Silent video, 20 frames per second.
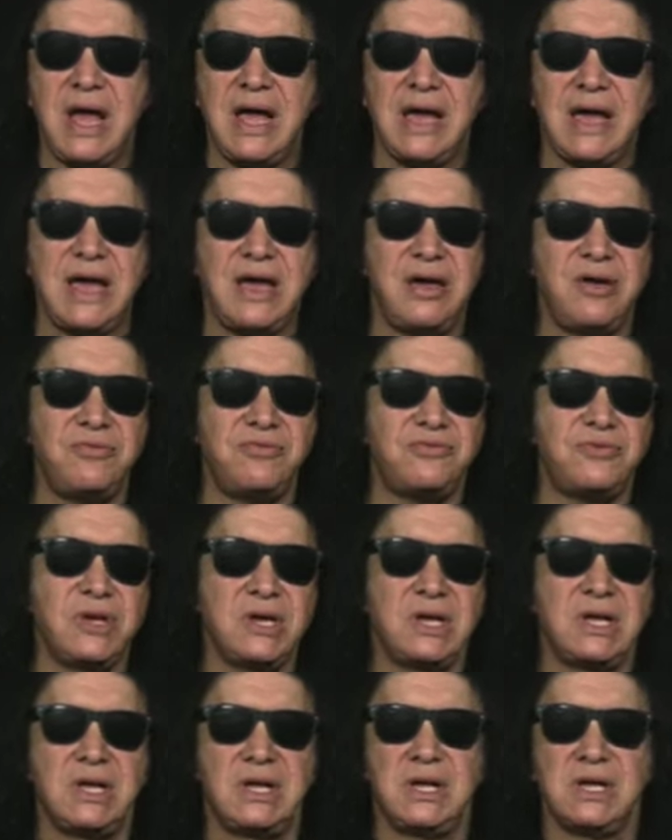I have
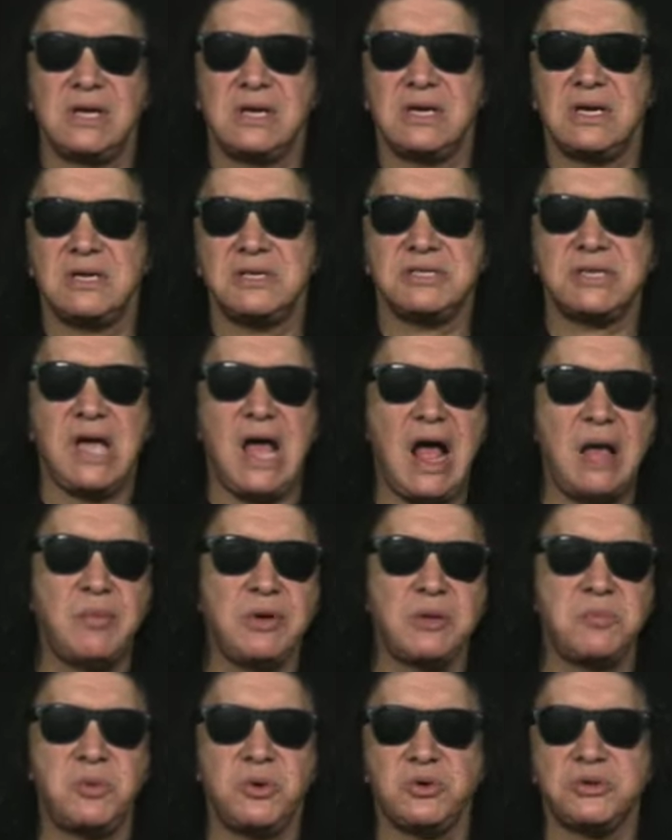Kiss
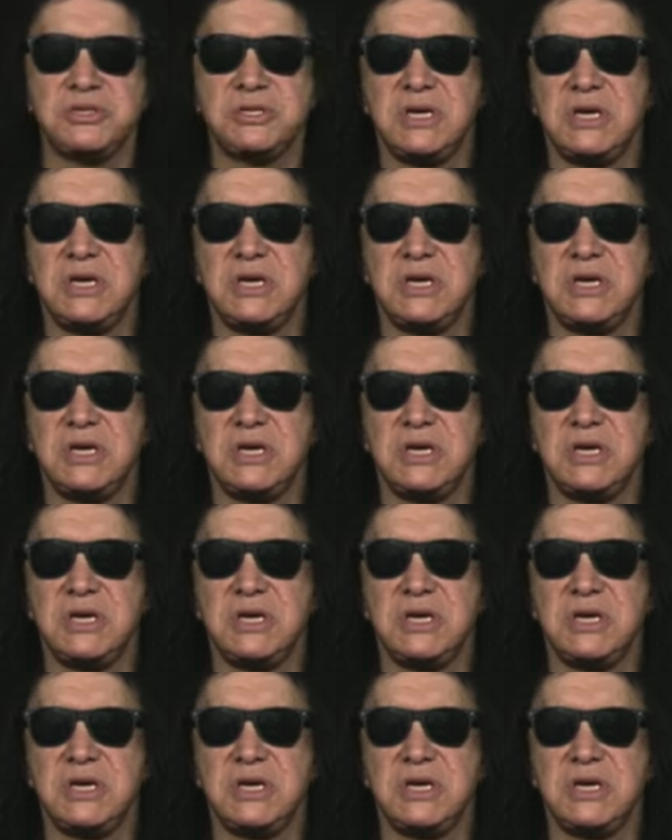comic books,